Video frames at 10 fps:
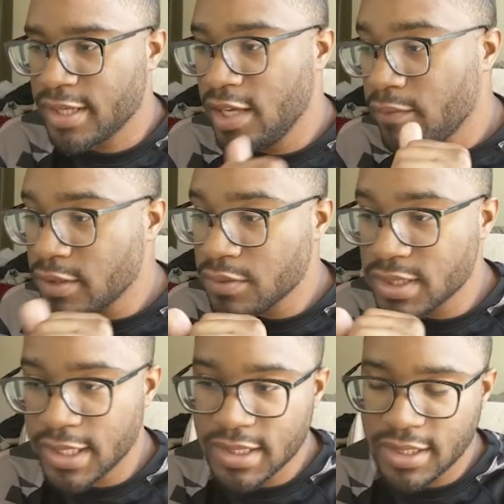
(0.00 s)
Even though
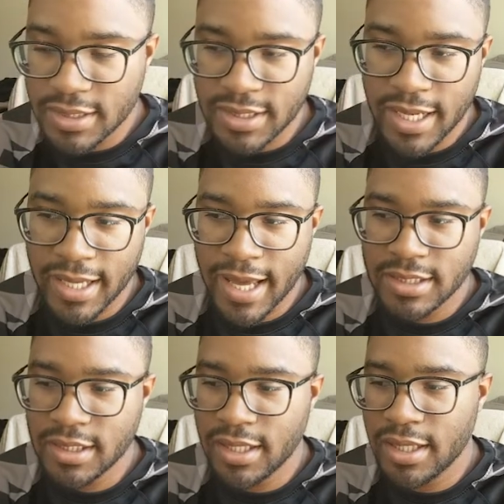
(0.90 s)
this isn't a tech
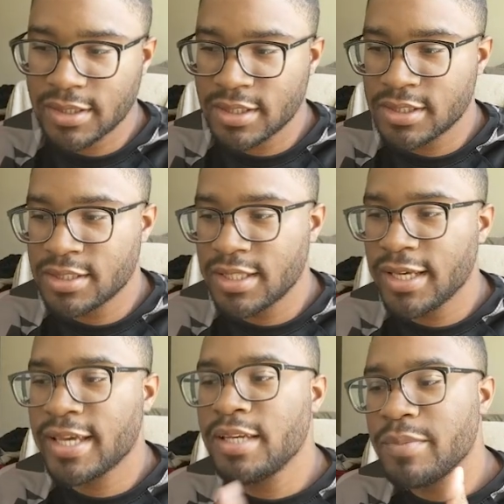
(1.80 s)
gadget,
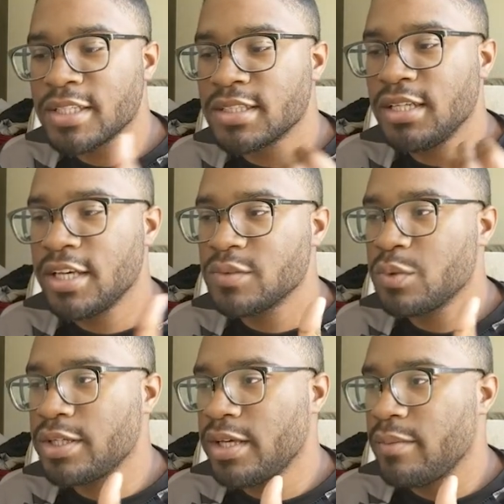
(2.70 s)
it can be seen as
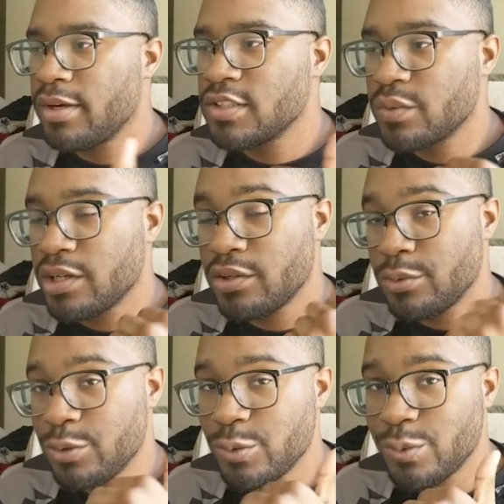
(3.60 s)
one because what it'll
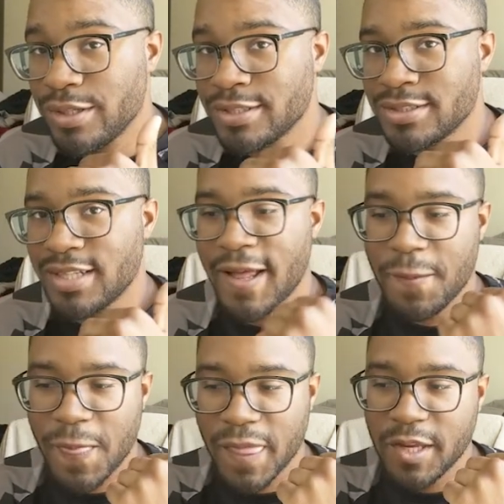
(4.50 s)
do is like
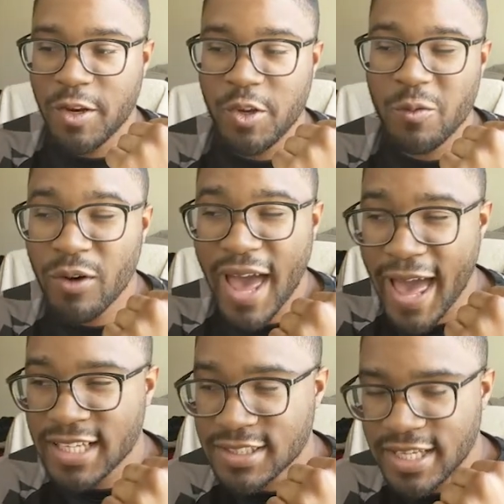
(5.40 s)
you won't
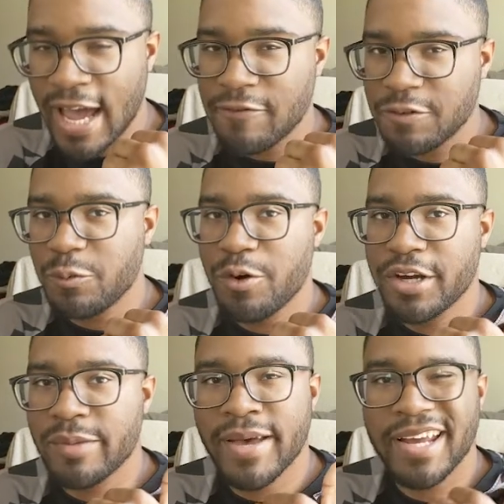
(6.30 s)
actually have to
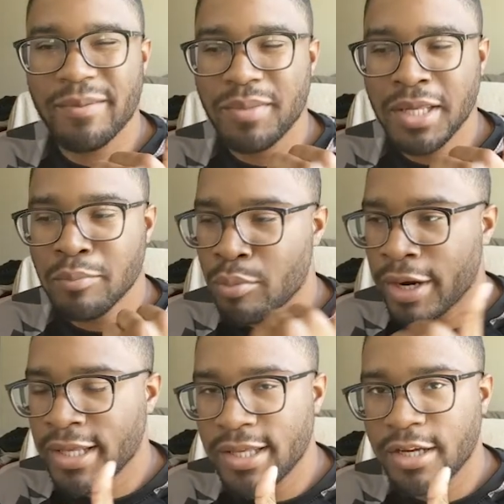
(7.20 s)
worry about it being
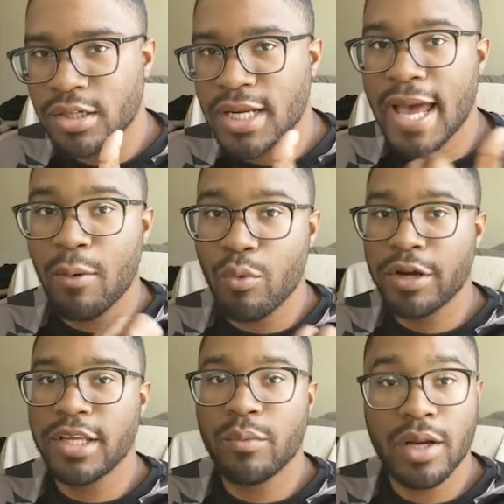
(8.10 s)
breaking or not
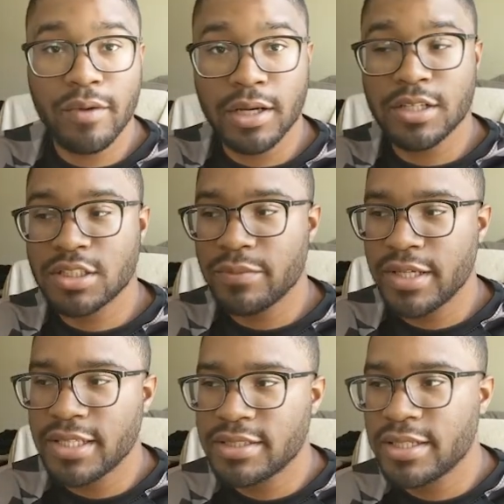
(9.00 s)
working whenever a customer
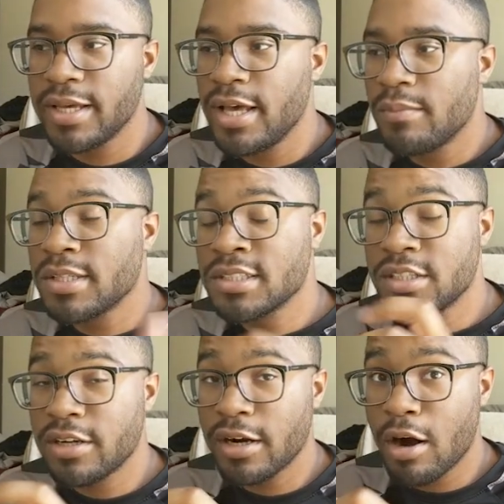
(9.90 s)
gets it because
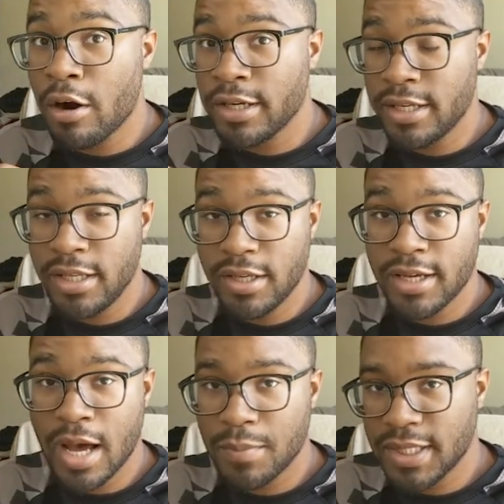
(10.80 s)
there aren't any
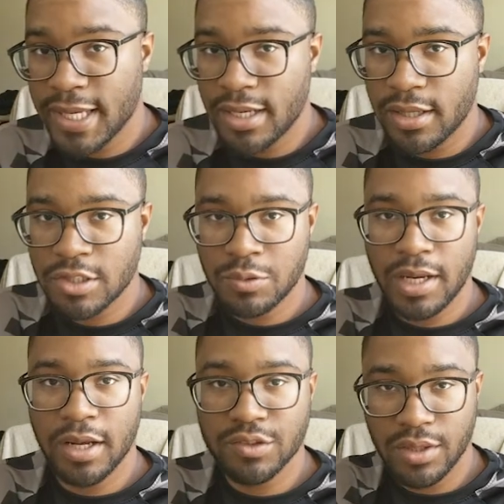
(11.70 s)
complicated
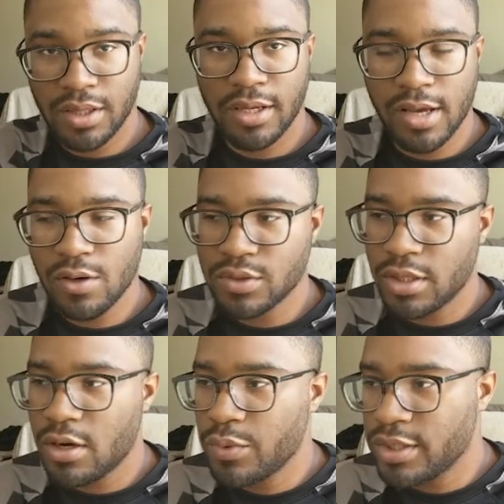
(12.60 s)
electronics or anything that goes
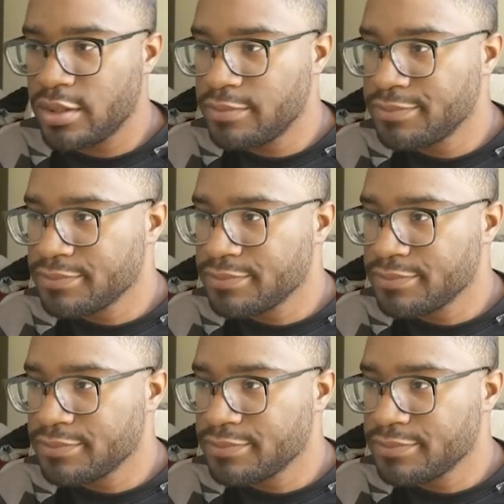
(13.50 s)
along with it.